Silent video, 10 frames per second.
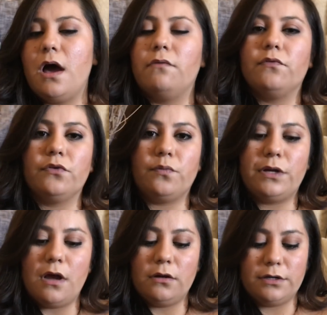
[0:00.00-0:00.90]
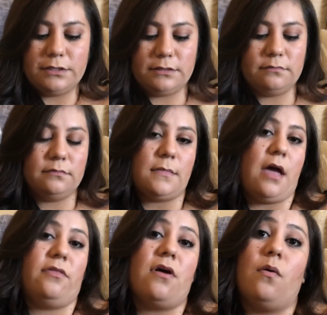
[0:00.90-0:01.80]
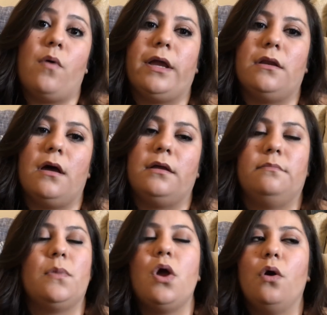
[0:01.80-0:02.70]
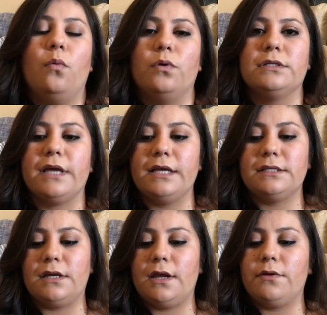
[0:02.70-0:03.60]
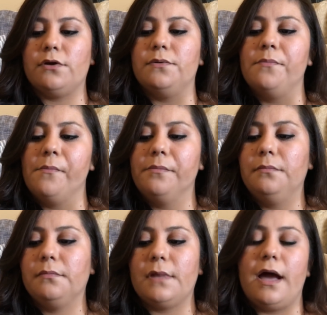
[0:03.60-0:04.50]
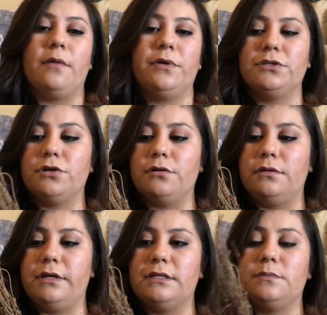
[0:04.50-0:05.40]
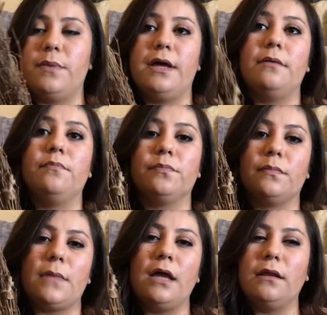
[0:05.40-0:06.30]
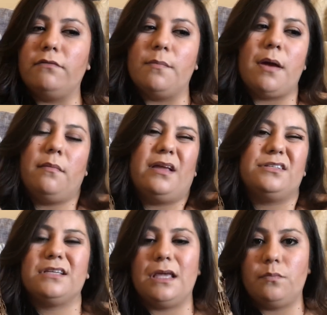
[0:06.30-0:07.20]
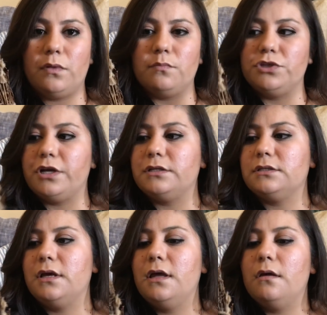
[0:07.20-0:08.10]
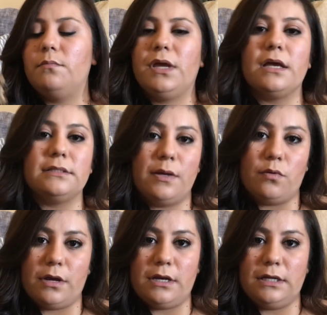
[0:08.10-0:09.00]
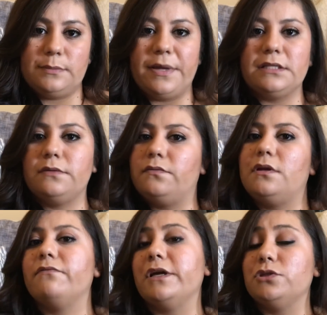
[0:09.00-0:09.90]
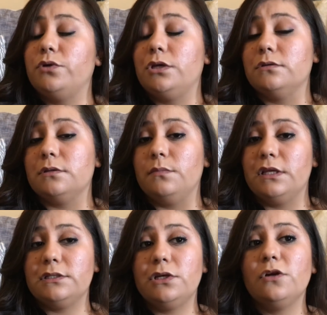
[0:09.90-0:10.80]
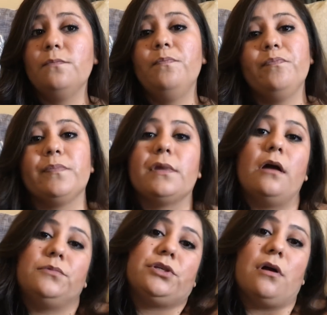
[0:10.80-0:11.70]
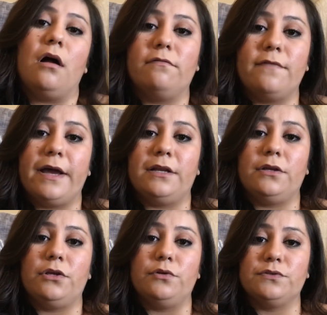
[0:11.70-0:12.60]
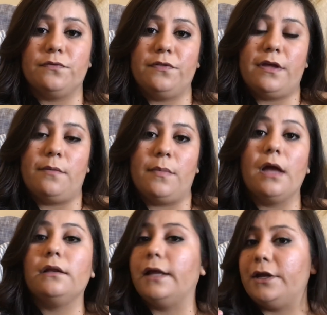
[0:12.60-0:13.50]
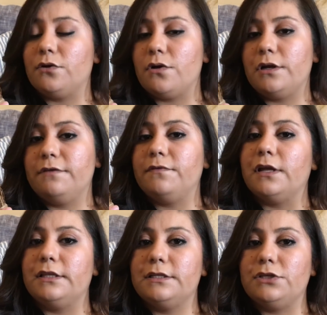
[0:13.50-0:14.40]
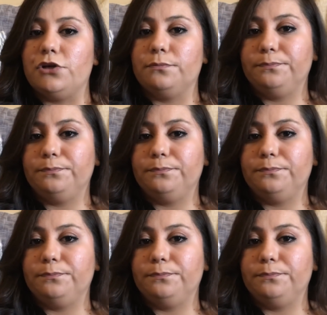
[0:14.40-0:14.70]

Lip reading: For $3, I thought, why not? Worst case scenario, I return these, but I love them. I may just keep them just because they were inexpensive, even if I don't use them this year. I'm sure I'll find use for them later on, if not this year.